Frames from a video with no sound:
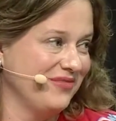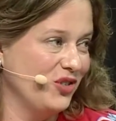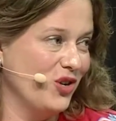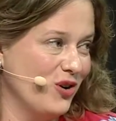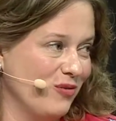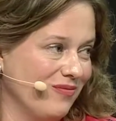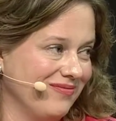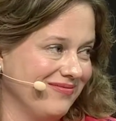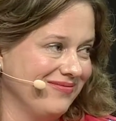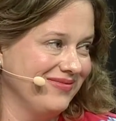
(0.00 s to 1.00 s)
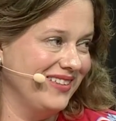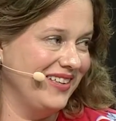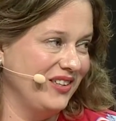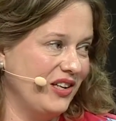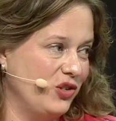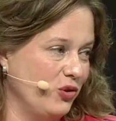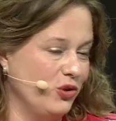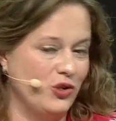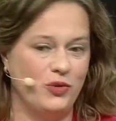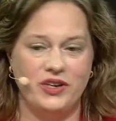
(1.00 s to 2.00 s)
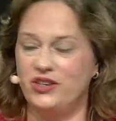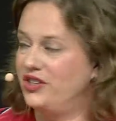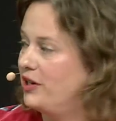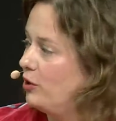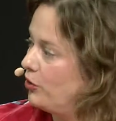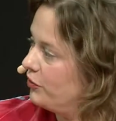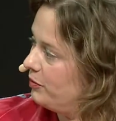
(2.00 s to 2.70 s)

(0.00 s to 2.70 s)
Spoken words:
So I think that's also what you see a lot of the